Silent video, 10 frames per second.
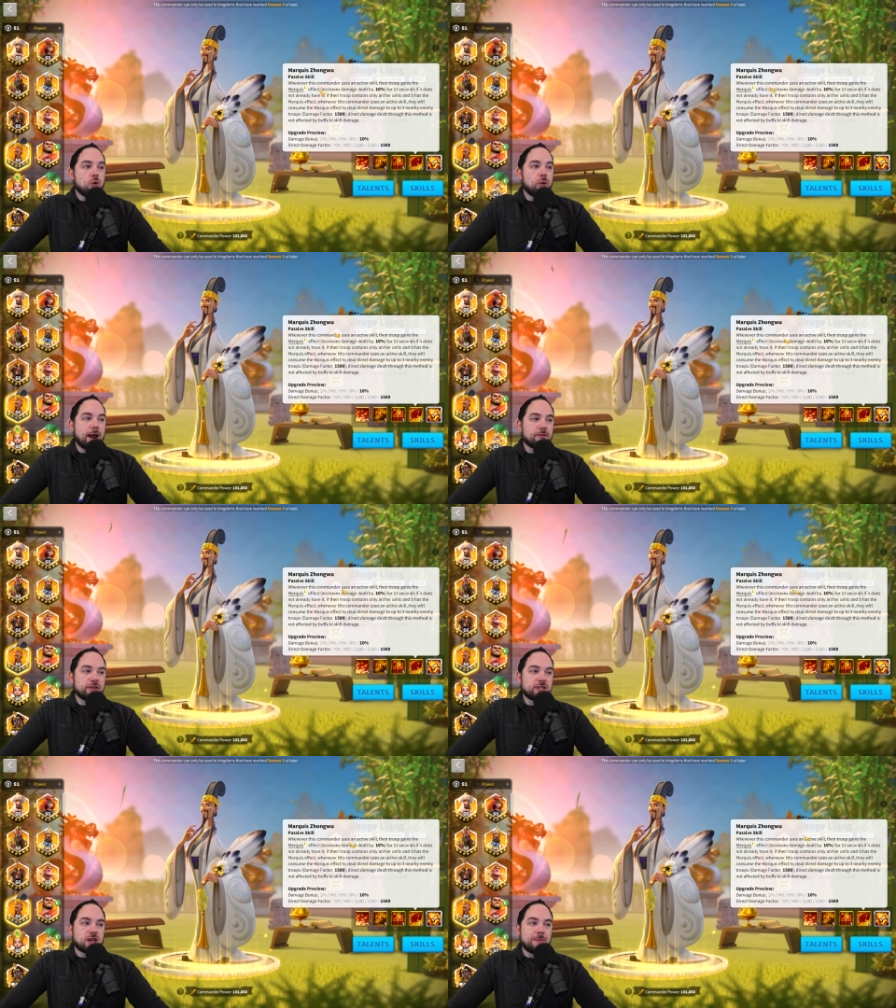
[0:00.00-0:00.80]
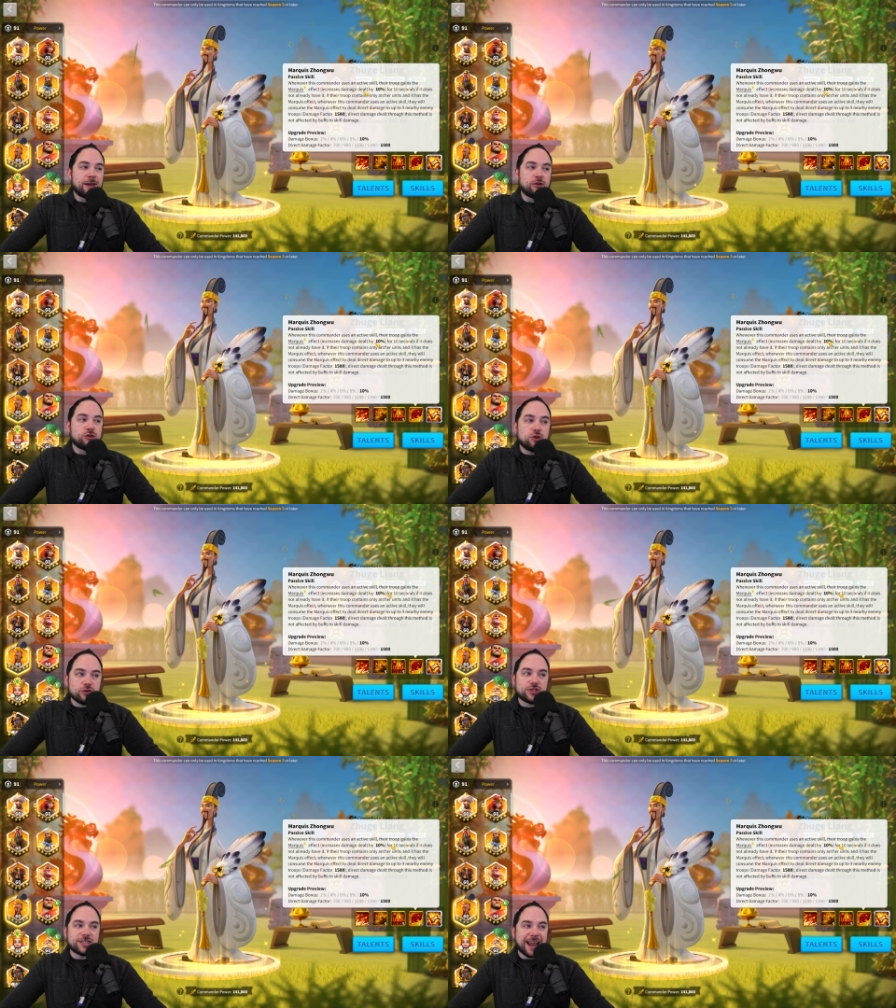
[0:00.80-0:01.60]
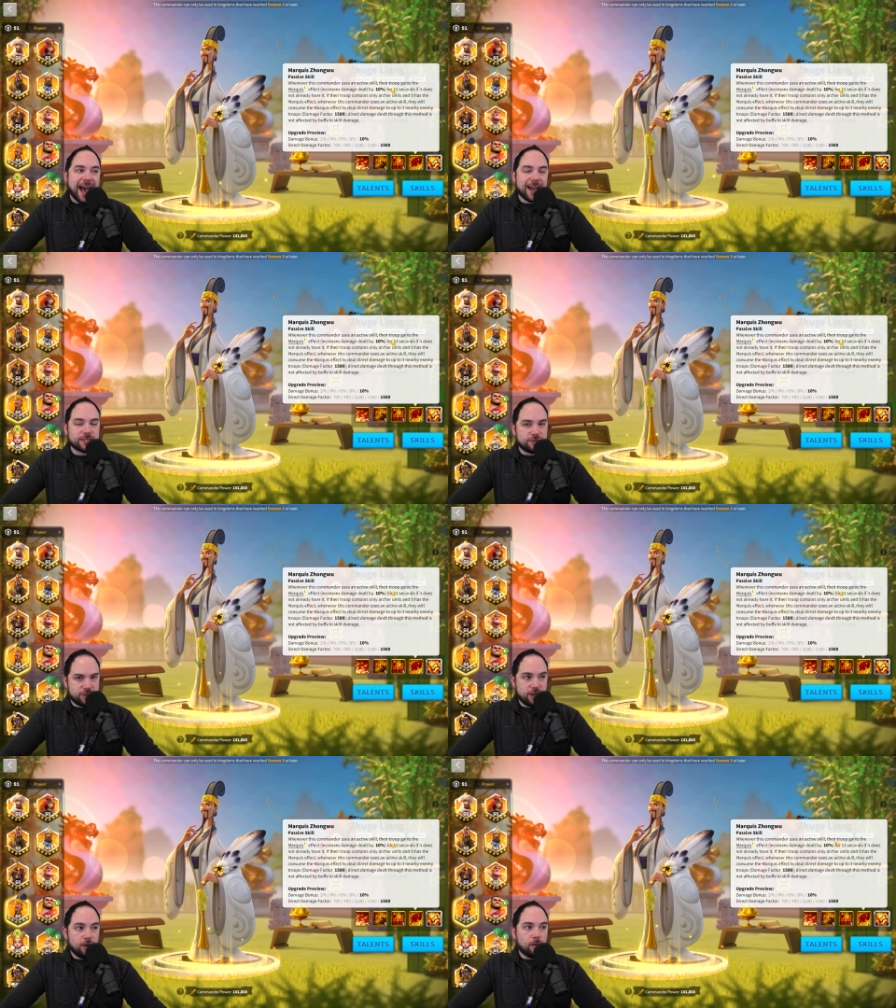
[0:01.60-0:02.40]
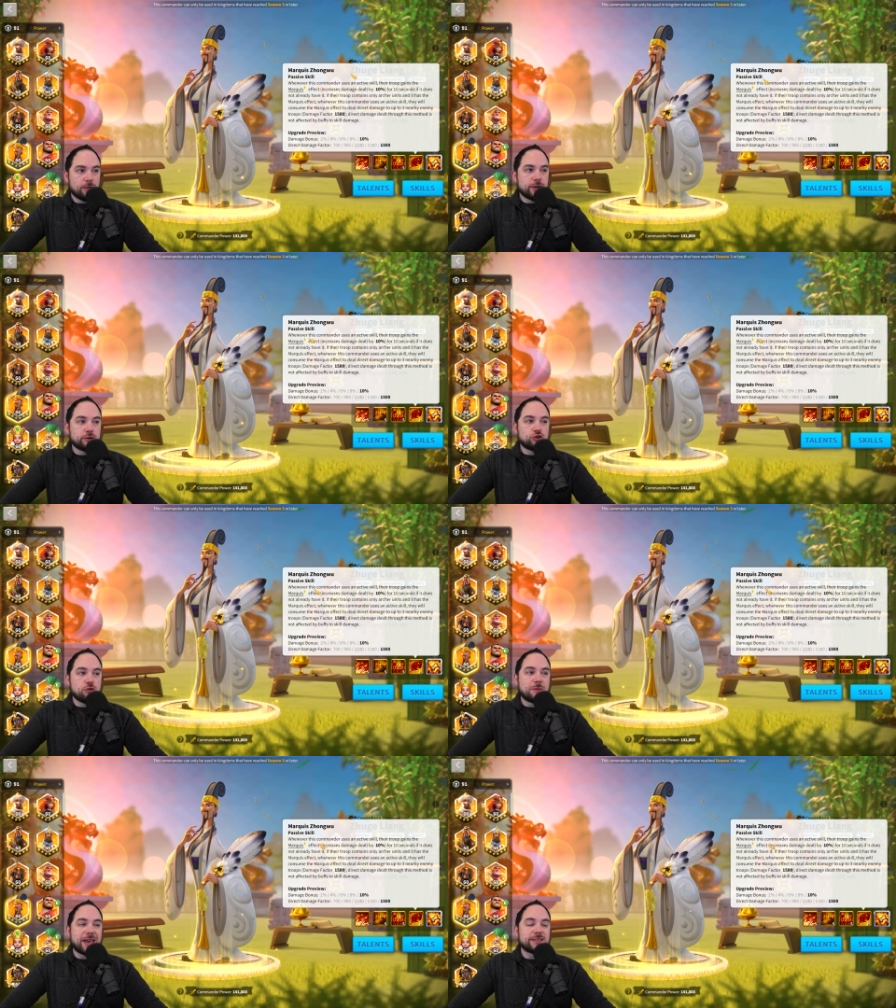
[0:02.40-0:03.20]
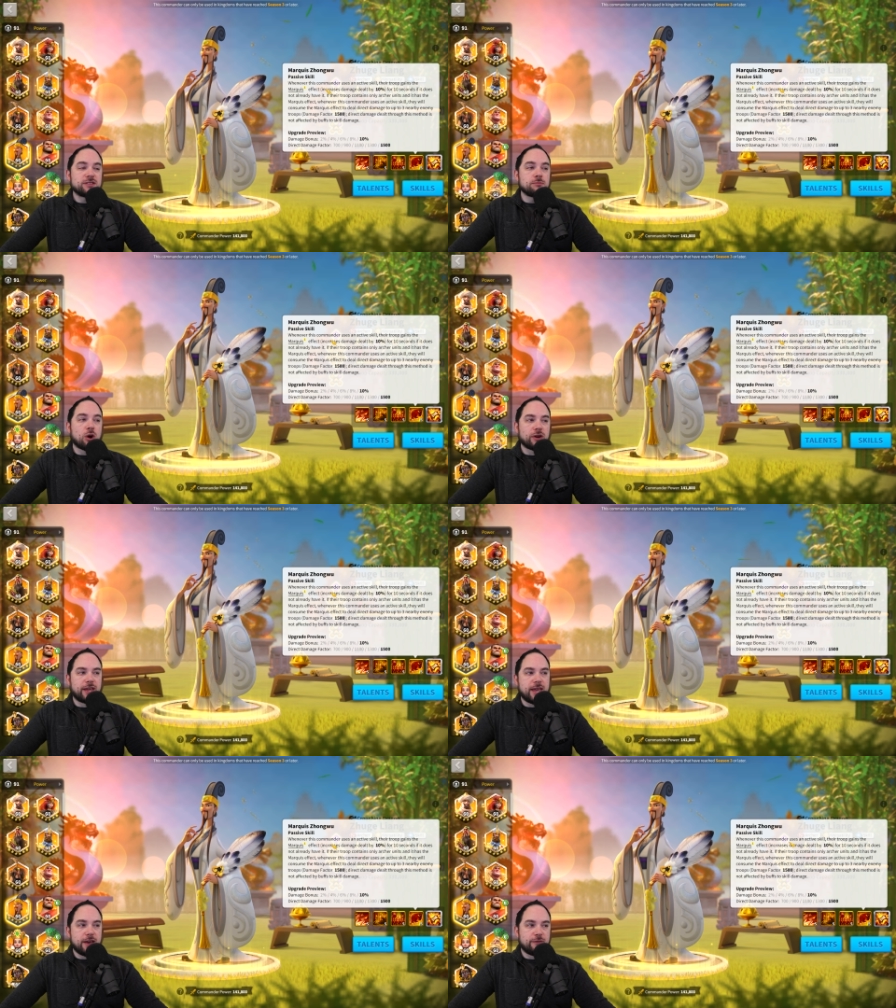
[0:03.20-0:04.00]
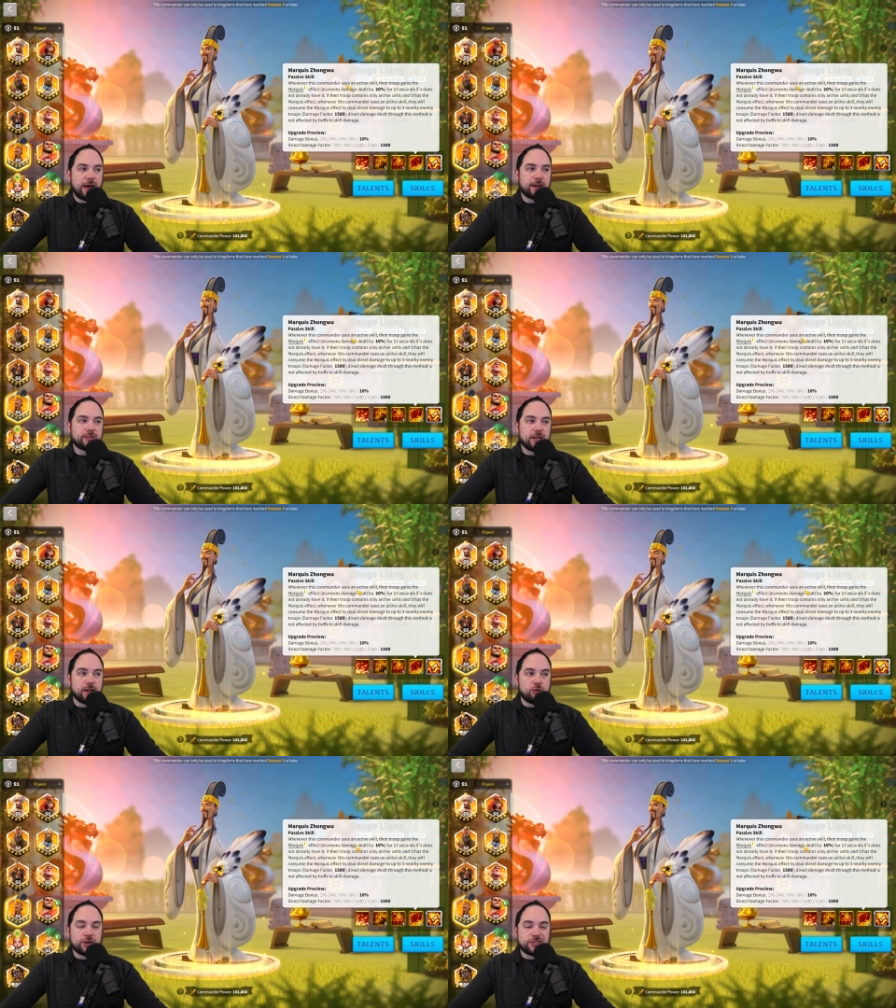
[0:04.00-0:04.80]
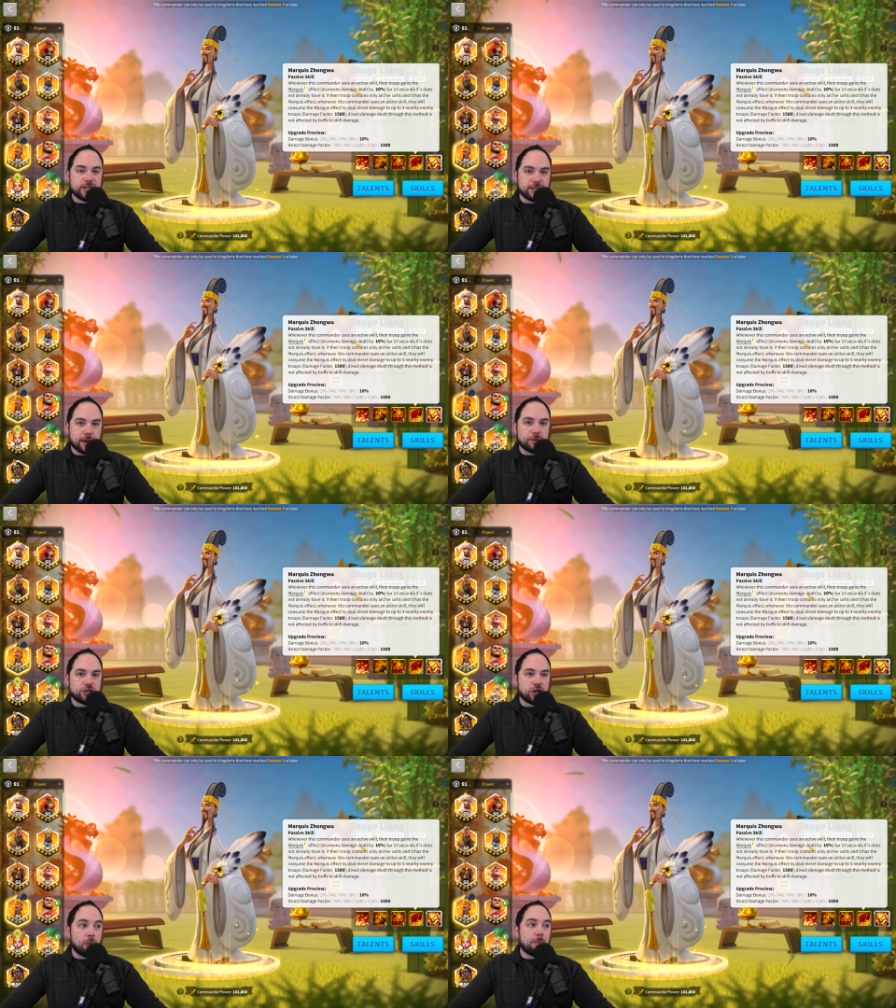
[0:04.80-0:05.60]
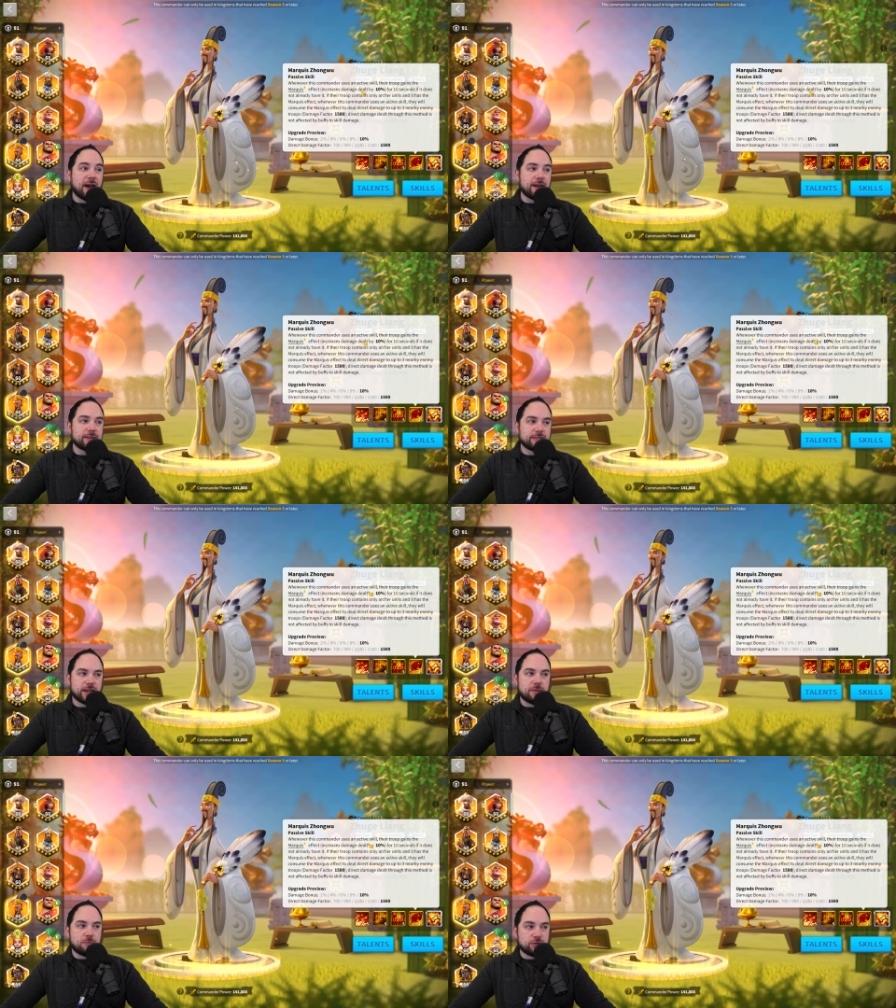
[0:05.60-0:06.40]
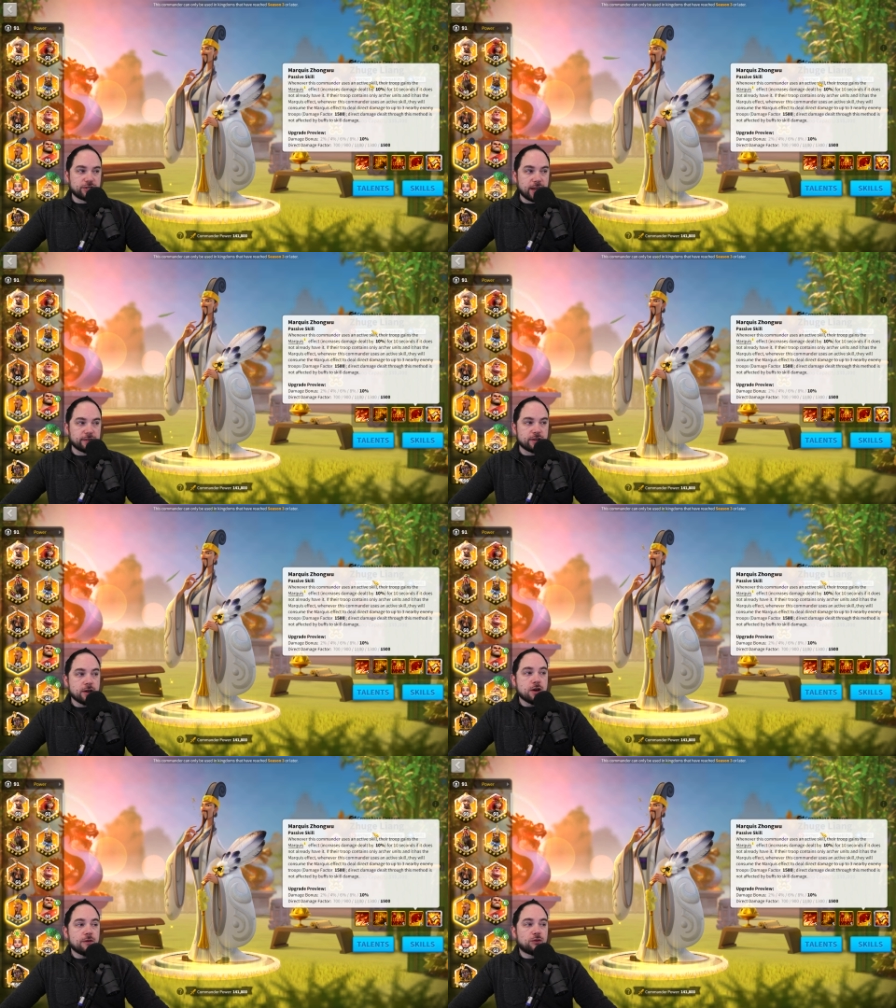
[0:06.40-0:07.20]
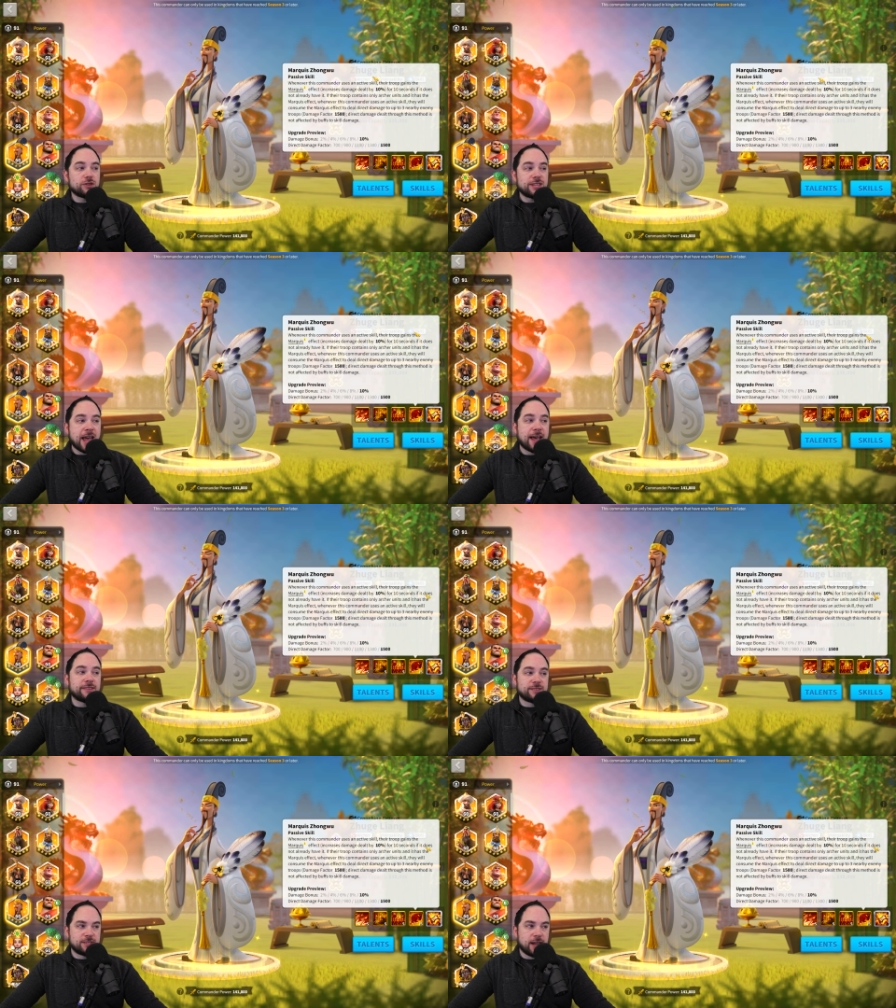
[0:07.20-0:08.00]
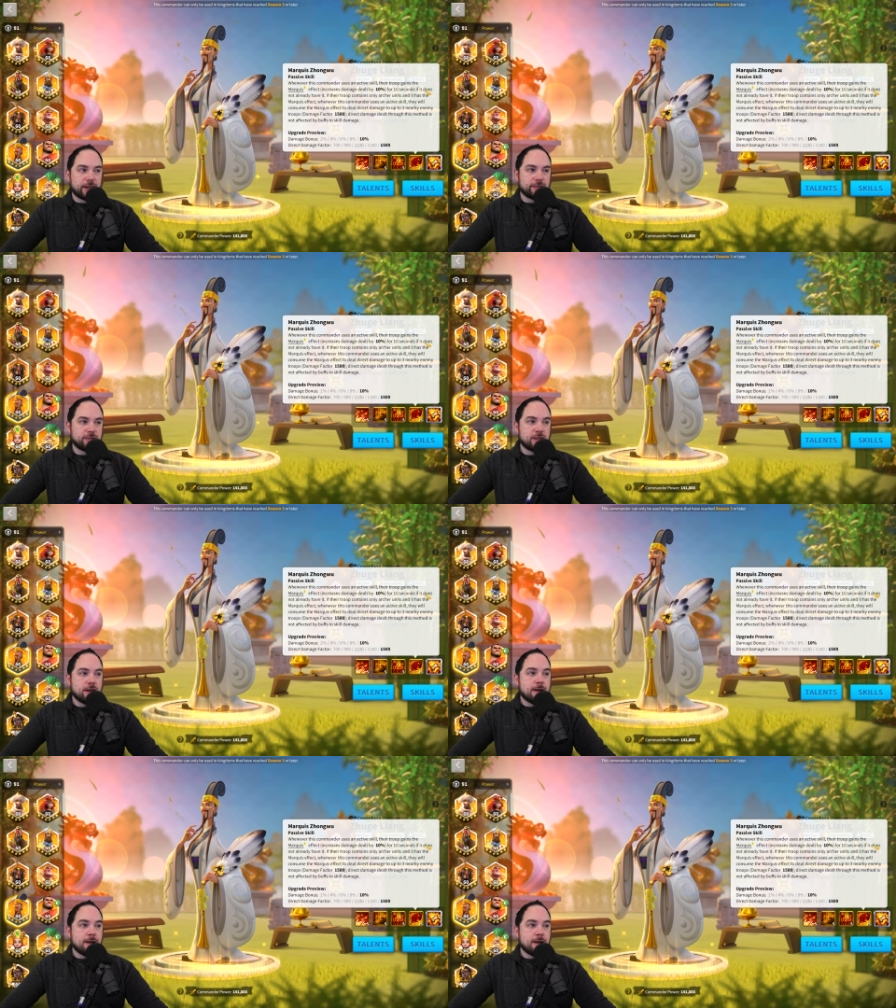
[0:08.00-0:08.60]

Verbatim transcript: Whenever this commander uses an active skill, their troop gains the marquee effect, increasing damage dealt by 10% for 10 seconds,